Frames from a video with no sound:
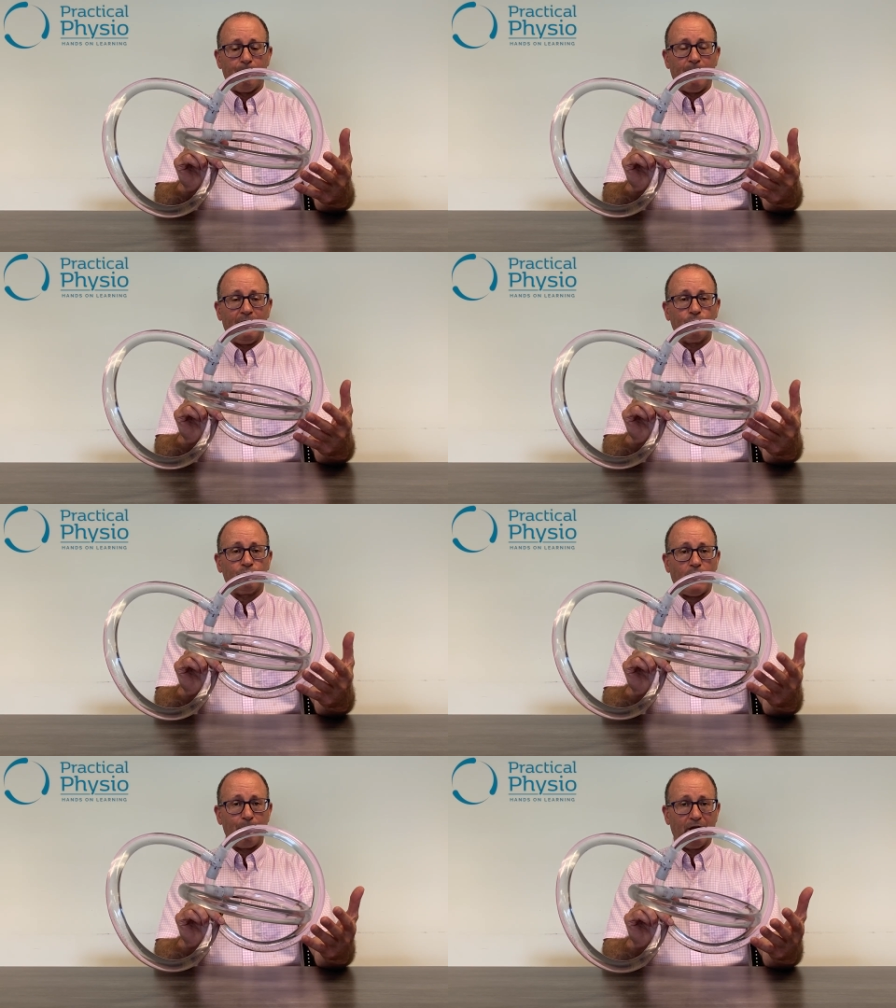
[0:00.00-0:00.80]

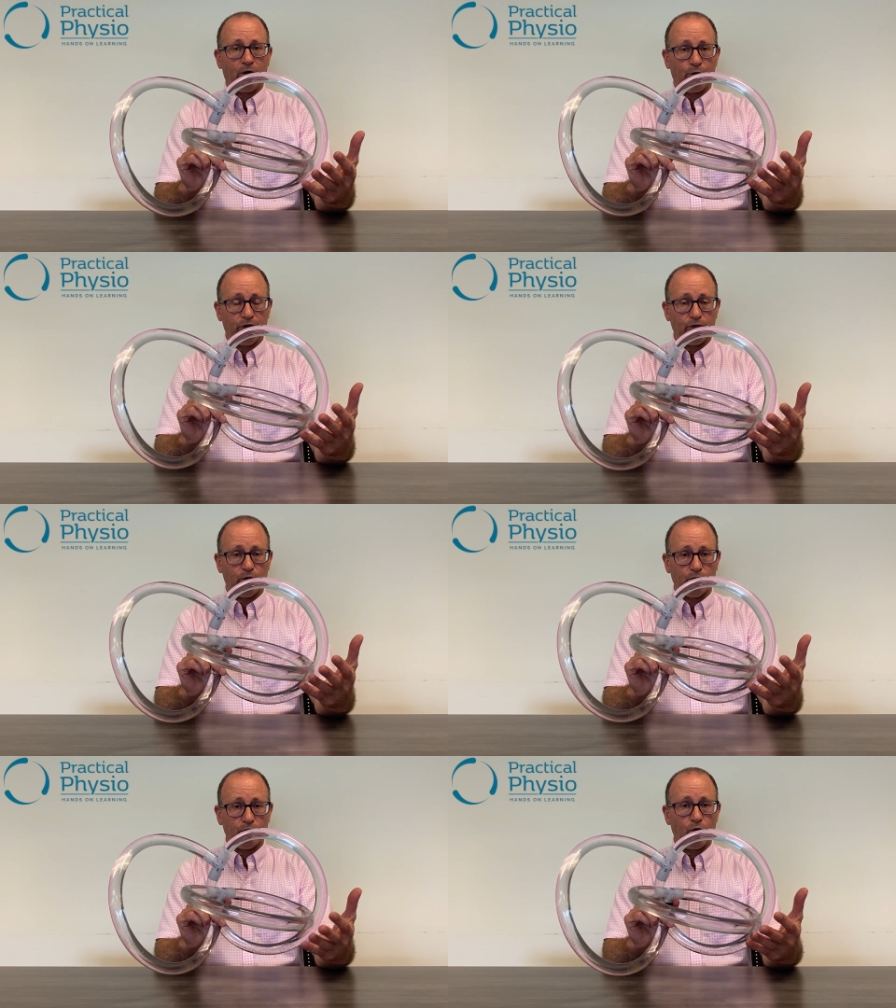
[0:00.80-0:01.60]
microscopic
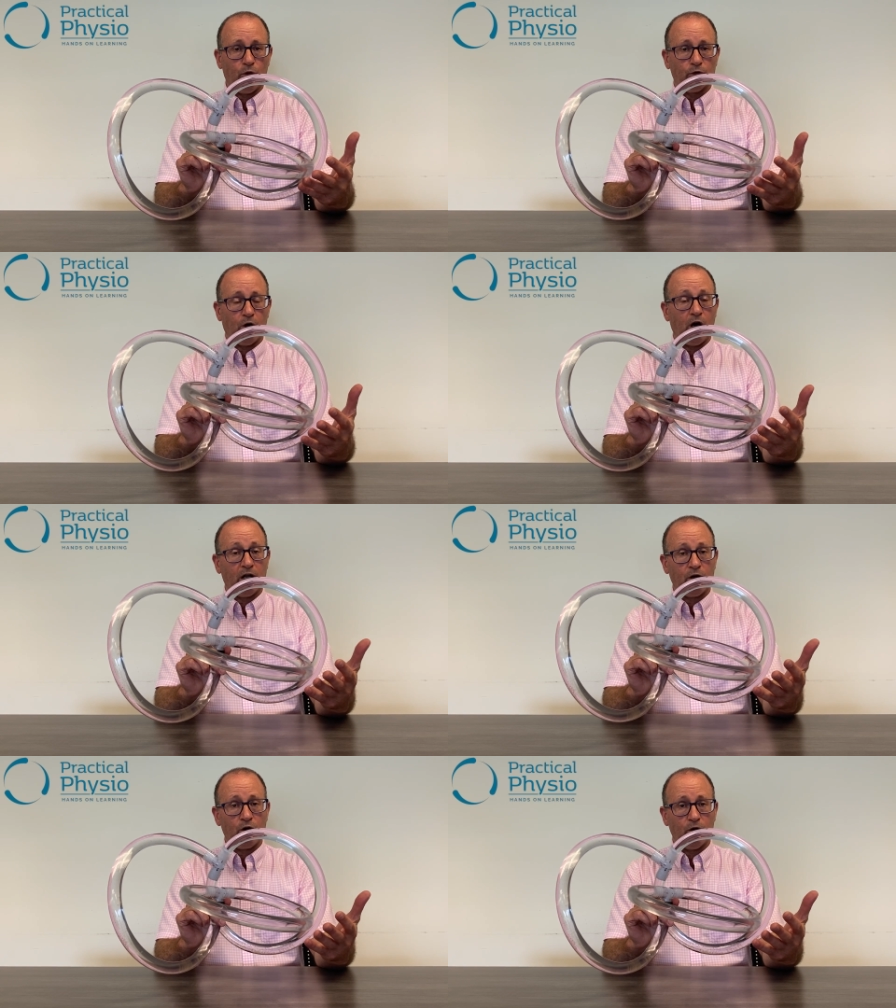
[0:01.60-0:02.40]
crystals called
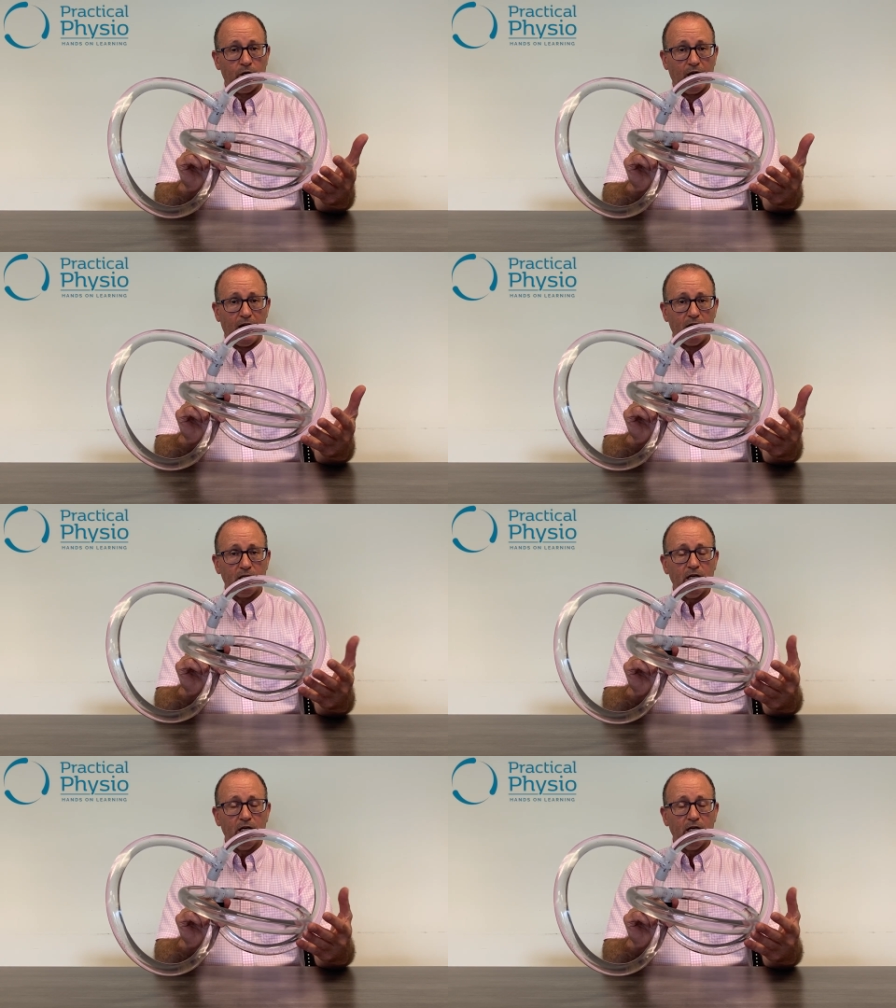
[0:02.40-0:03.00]
otoconia